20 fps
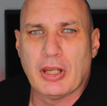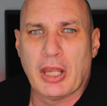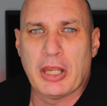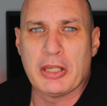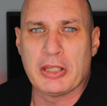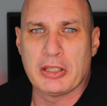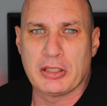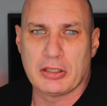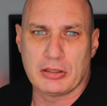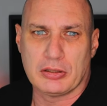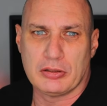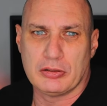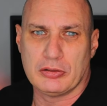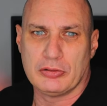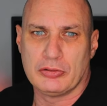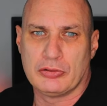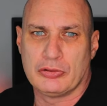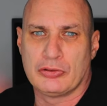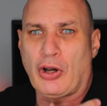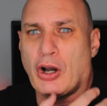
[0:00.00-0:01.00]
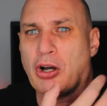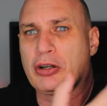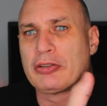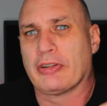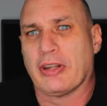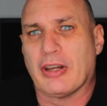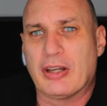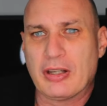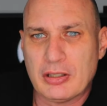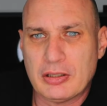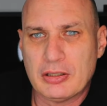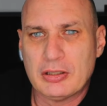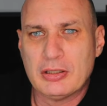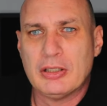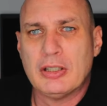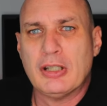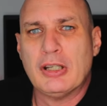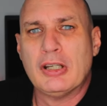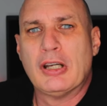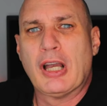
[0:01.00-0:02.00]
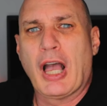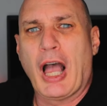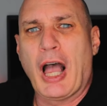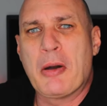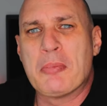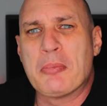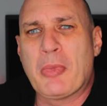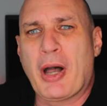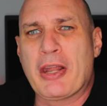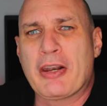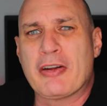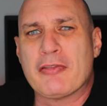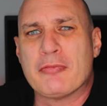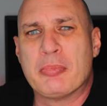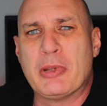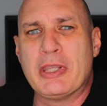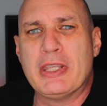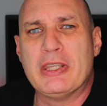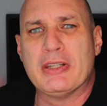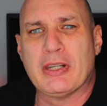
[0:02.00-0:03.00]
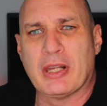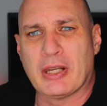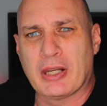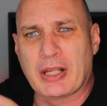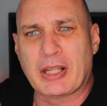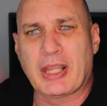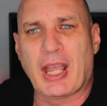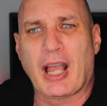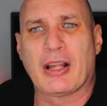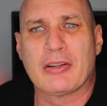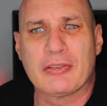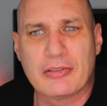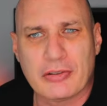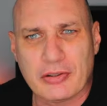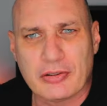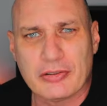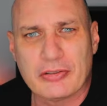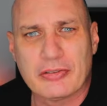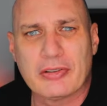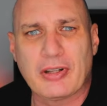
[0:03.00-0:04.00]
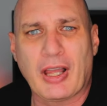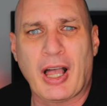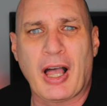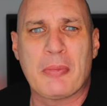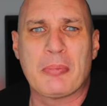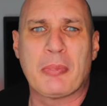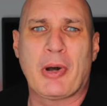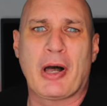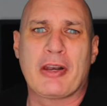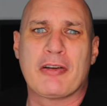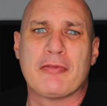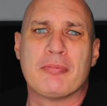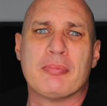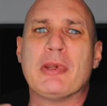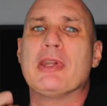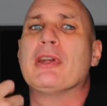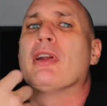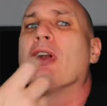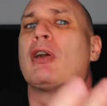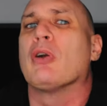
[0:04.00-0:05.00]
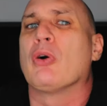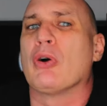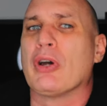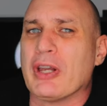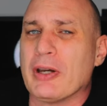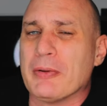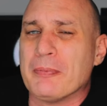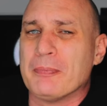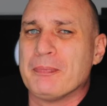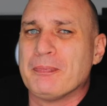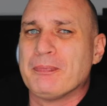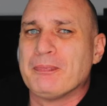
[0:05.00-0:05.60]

a doctor, I might have been an accountant, I might have been a lawyer.